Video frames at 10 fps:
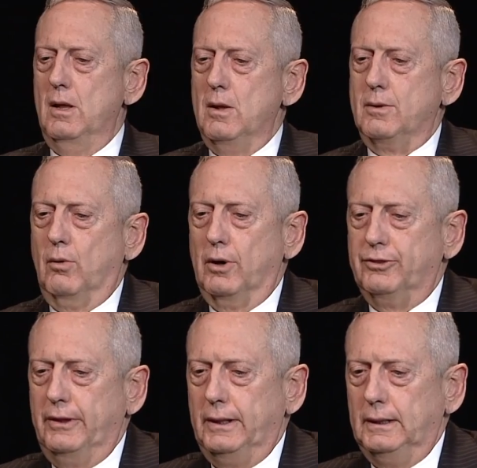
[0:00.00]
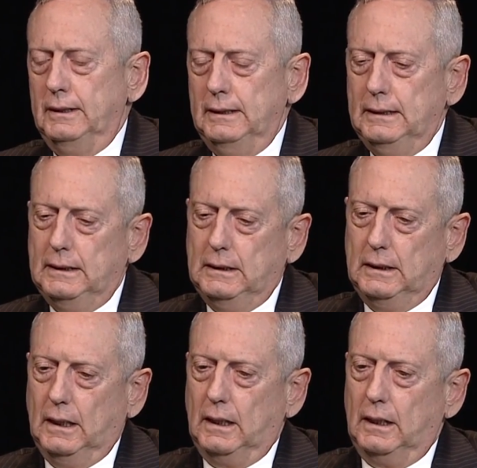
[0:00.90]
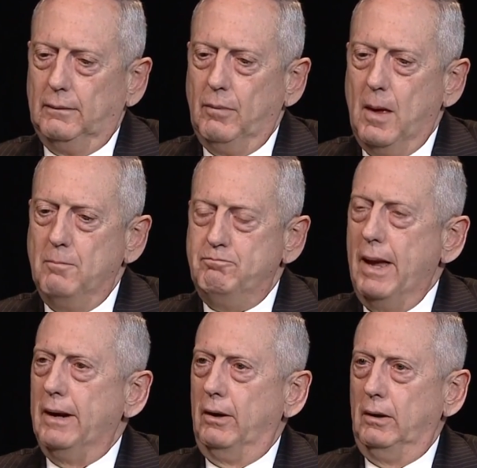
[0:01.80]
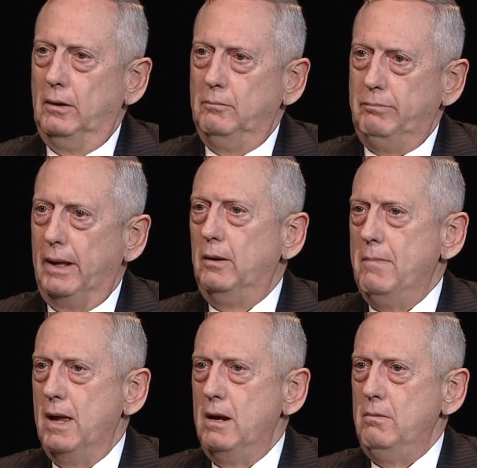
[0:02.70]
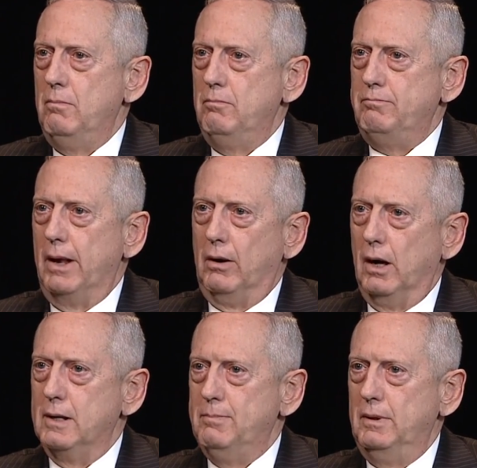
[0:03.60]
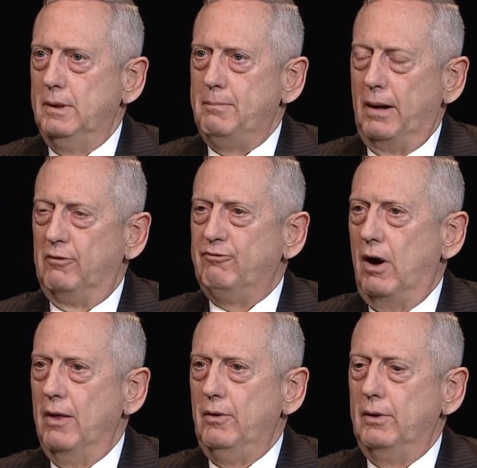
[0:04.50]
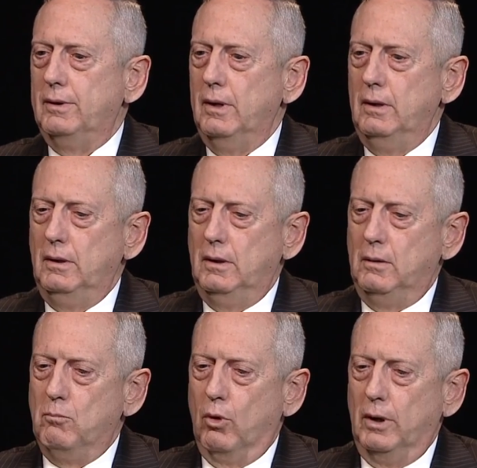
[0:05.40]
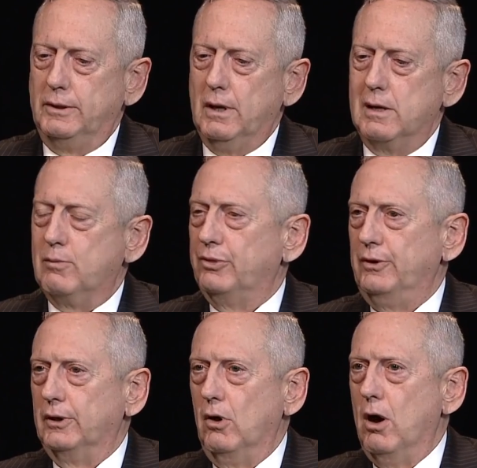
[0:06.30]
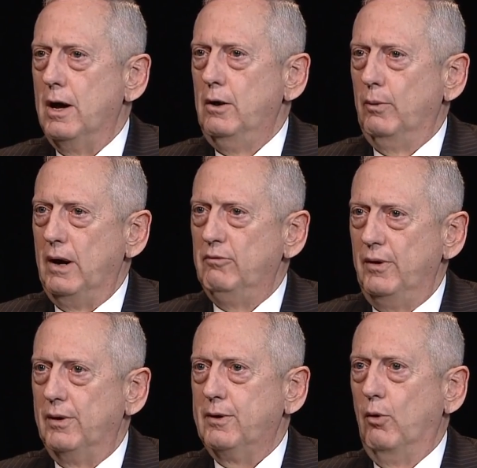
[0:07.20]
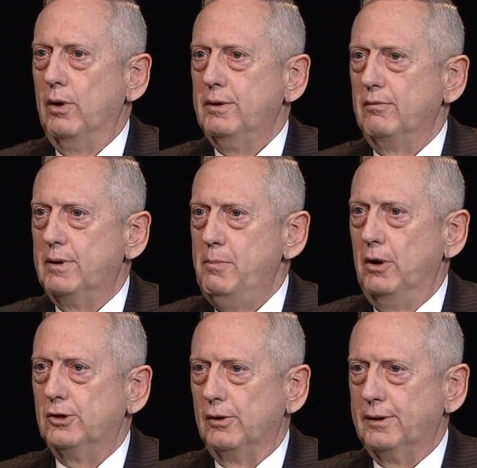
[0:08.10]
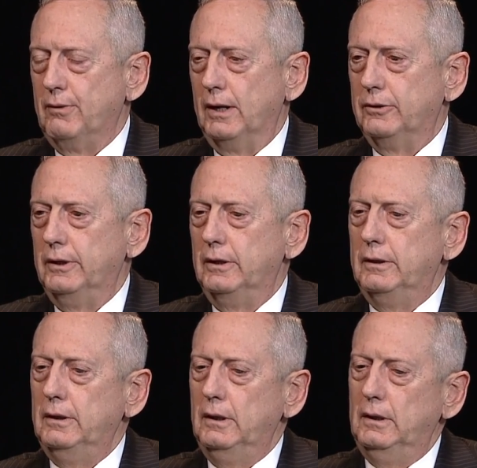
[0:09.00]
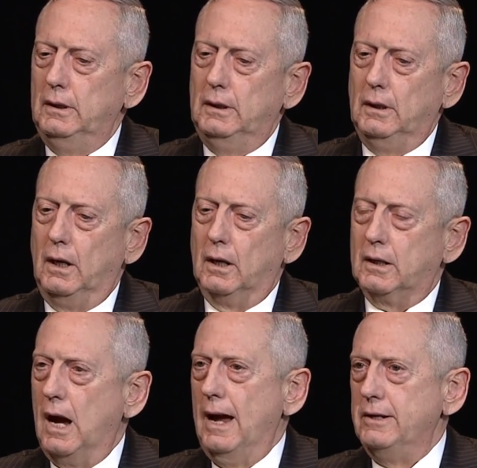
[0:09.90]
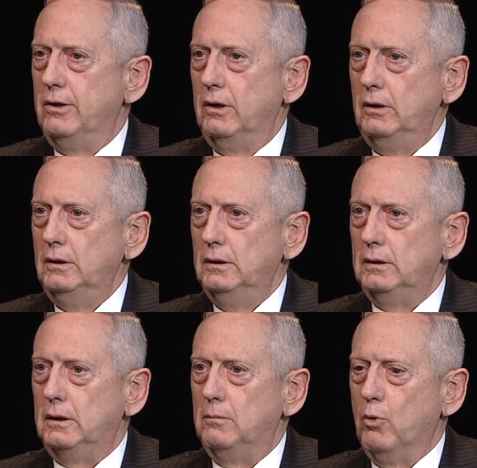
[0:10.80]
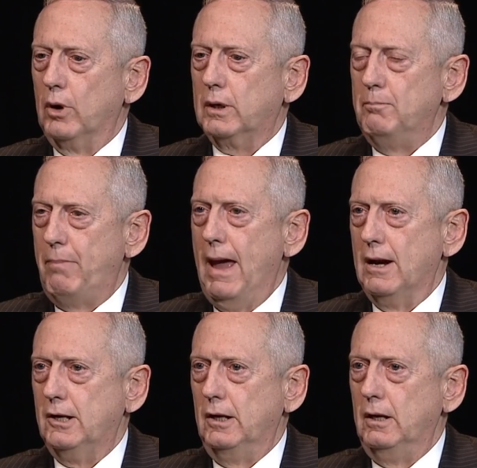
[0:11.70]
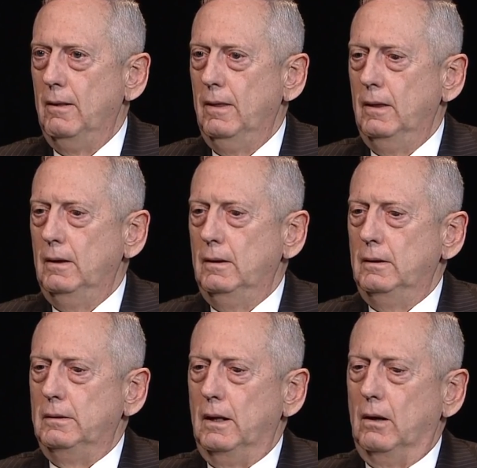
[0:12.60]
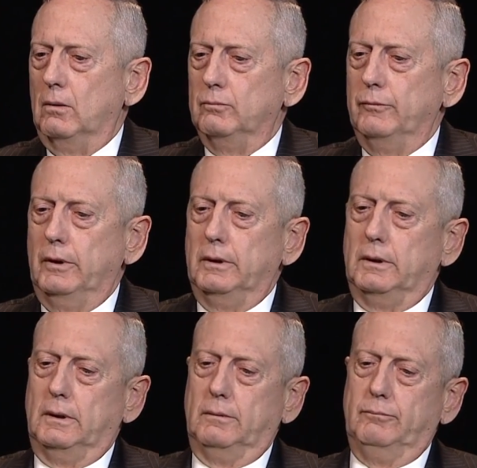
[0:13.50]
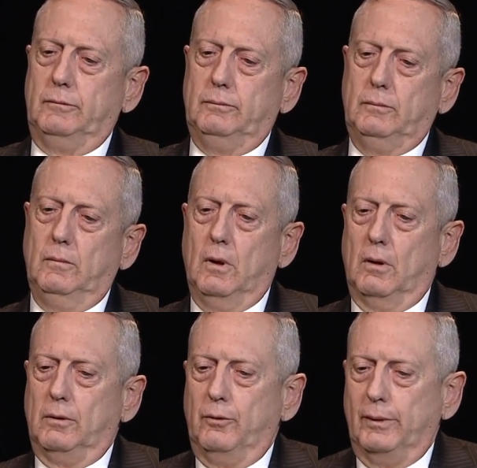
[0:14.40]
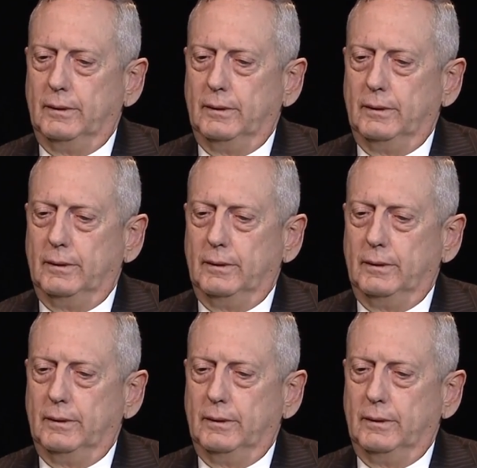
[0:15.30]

sort of thing better men, better husbands, better fathers, more in touch with their God or whatever their source of spiritual strength is, kinder, more compassionate. Now, there was